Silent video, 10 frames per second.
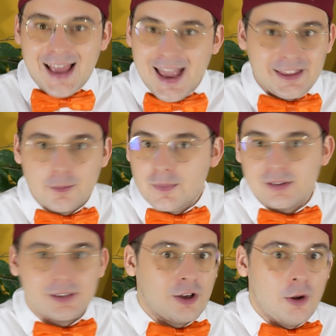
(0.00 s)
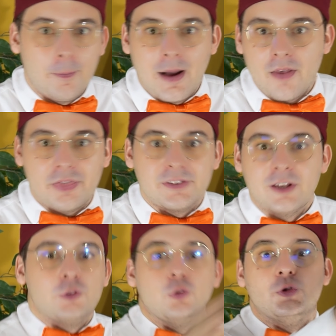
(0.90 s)
and mystical paths
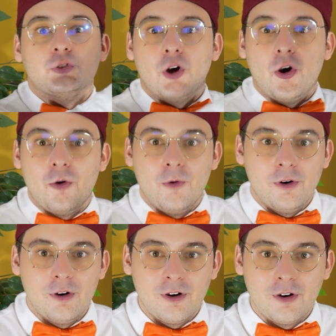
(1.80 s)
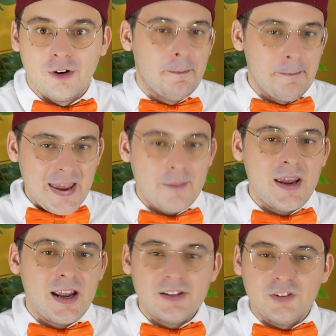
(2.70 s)
to draw.
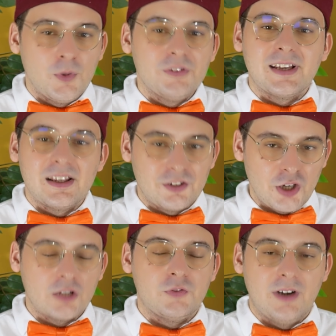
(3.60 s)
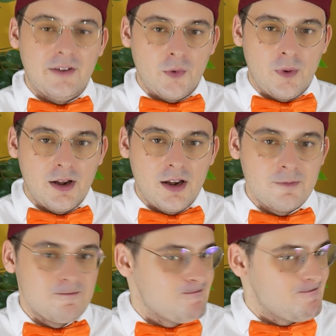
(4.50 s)
Maybe this music is not for everyone.
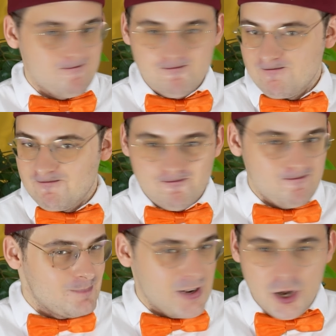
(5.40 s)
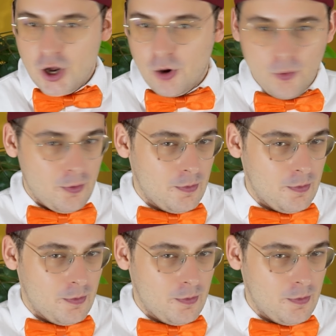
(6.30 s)
No.